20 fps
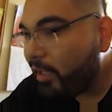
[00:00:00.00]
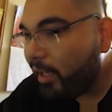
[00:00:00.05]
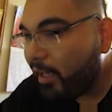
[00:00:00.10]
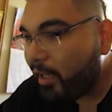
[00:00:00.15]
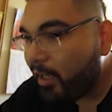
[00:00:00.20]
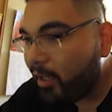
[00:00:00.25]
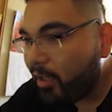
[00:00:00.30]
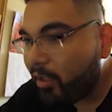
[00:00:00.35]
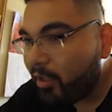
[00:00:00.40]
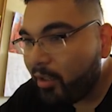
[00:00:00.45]

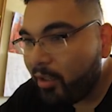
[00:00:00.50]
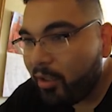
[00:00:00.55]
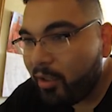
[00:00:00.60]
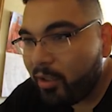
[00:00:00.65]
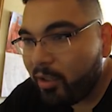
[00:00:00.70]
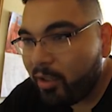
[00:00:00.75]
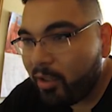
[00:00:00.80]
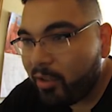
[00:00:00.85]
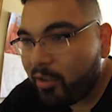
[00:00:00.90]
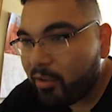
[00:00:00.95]
that,
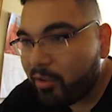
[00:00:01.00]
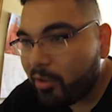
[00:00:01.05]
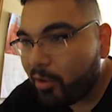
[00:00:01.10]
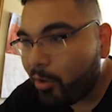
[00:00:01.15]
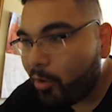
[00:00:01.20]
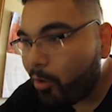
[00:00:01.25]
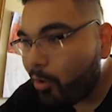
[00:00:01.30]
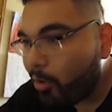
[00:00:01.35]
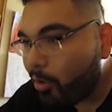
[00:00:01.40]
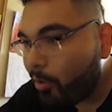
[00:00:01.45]
the
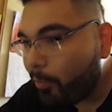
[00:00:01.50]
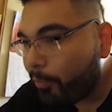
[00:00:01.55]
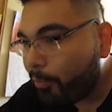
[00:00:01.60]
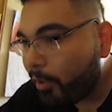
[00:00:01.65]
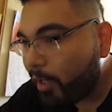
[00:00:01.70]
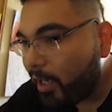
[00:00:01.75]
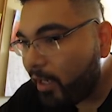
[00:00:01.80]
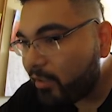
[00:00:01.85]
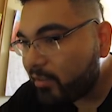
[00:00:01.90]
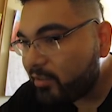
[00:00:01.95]
whole
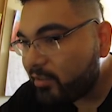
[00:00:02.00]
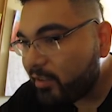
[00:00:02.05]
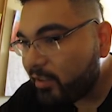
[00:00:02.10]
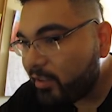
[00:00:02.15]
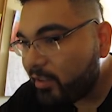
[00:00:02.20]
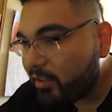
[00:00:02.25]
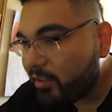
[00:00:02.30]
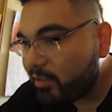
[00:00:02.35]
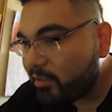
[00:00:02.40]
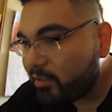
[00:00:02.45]

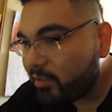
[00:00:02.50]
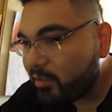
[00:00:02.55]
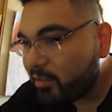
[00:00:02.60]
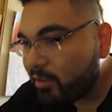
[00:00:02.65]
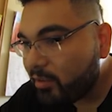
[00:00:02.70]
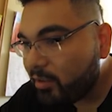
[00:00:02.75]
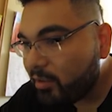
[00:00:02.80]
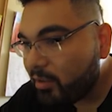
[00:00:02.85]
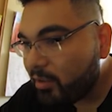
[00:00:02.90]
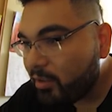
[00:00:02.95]
process,
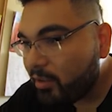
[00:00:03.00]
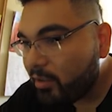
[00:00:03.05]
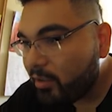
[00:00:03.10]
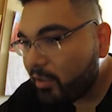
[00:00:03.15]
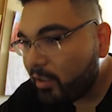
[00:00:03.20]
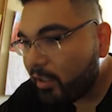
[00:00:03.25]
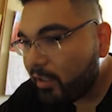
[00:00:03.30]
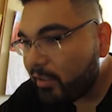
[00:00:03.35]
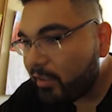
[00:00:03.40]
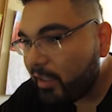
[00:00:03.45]

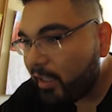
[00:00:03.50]
like